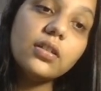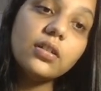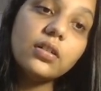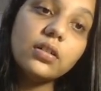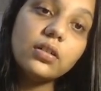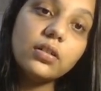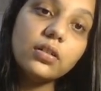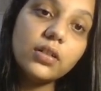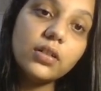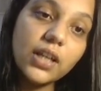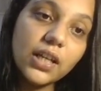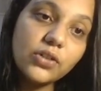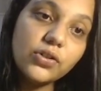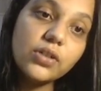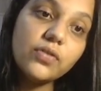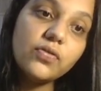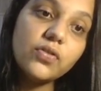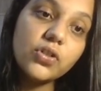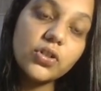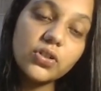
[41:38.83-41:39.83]

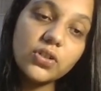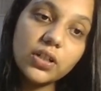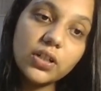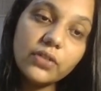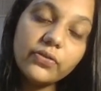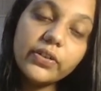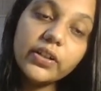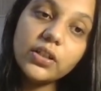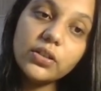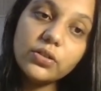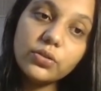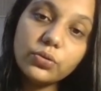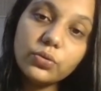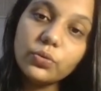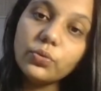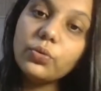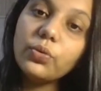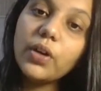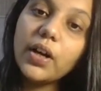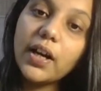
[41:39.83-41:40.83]
Ag, which is silver, is
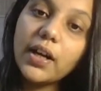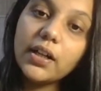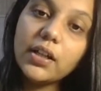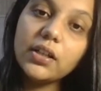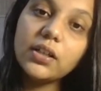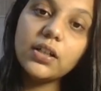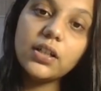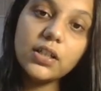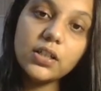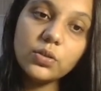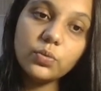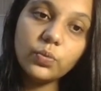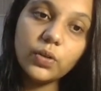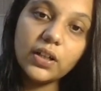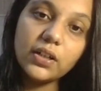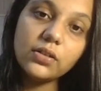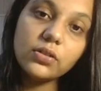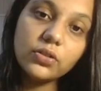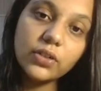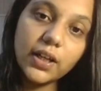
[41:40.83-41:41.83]
2 and here it is
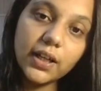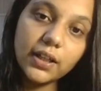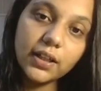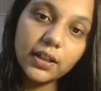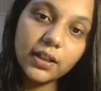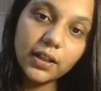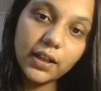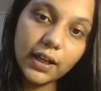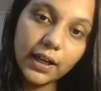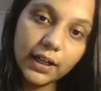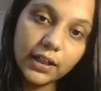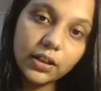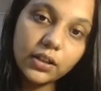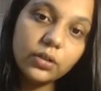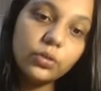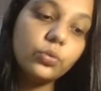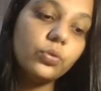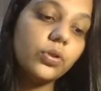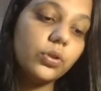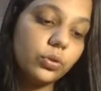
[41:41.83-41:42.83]
1. So I add
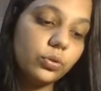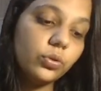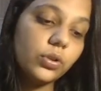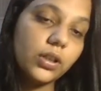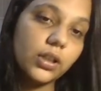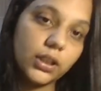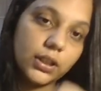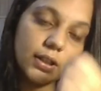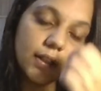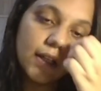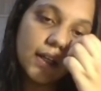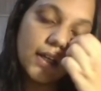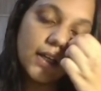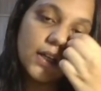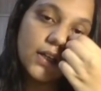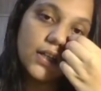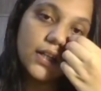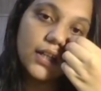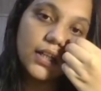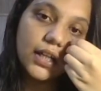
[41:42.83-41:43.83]
2 to here,
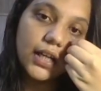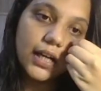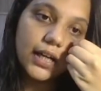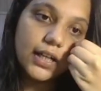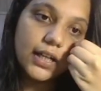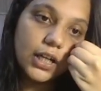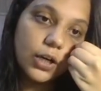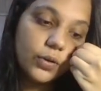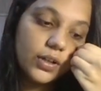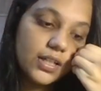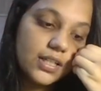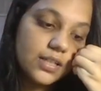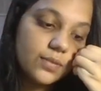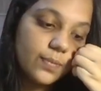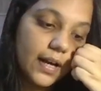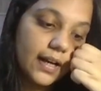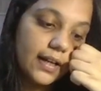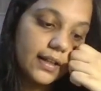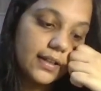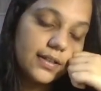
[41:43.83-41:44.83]
and now it is
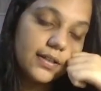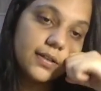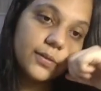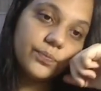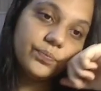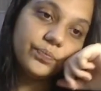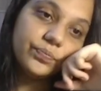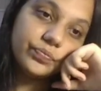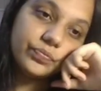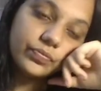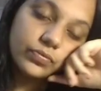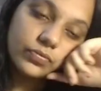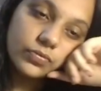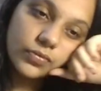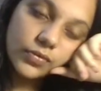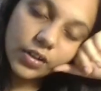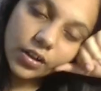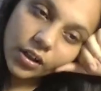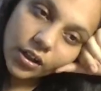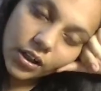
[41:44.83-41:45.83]
balanced.
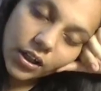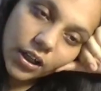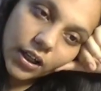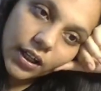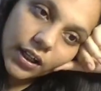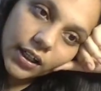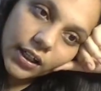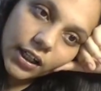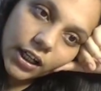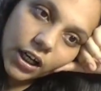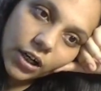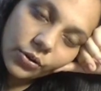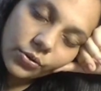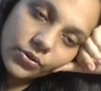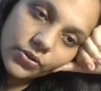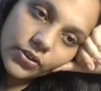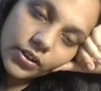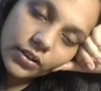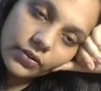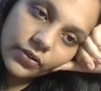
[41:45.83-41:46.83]
Now
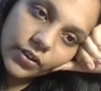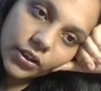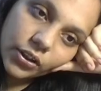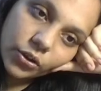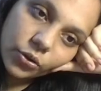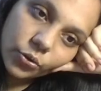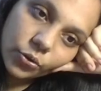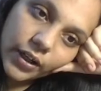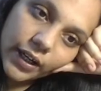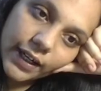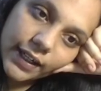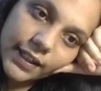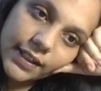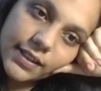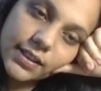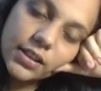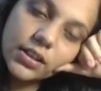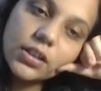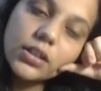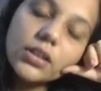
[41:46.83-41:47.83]
silver chloride
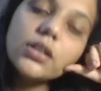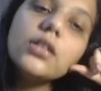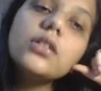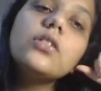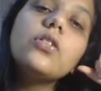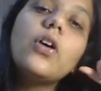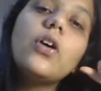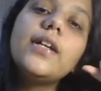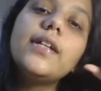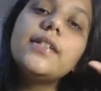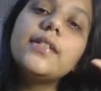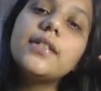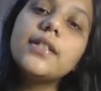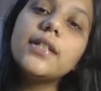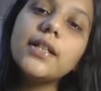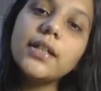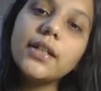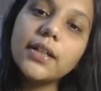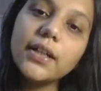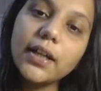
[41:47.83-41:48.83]
is in a solid
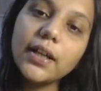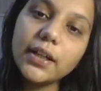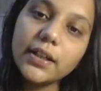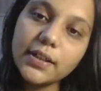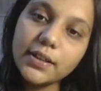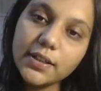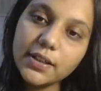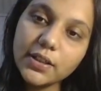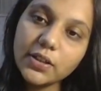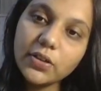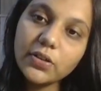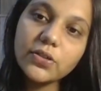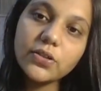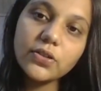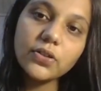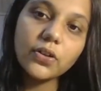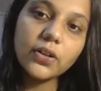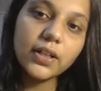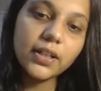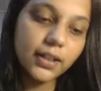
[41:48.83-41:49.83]
state. This is also
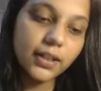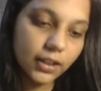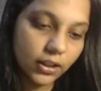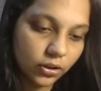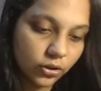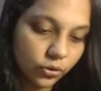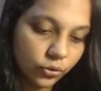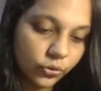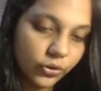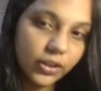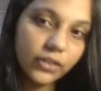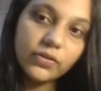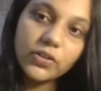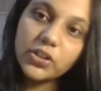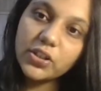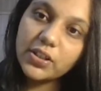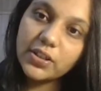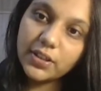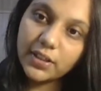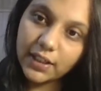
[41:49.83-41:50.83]
solid, and chlorine, which
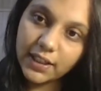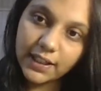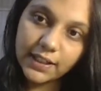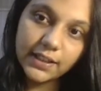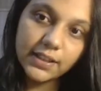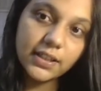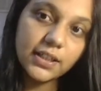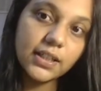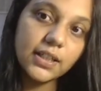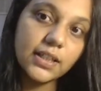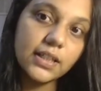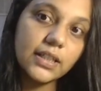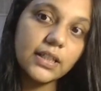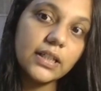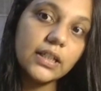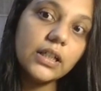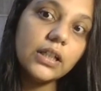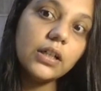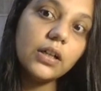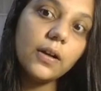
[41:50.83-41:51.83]
is released, is in
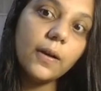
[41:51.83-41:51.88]
a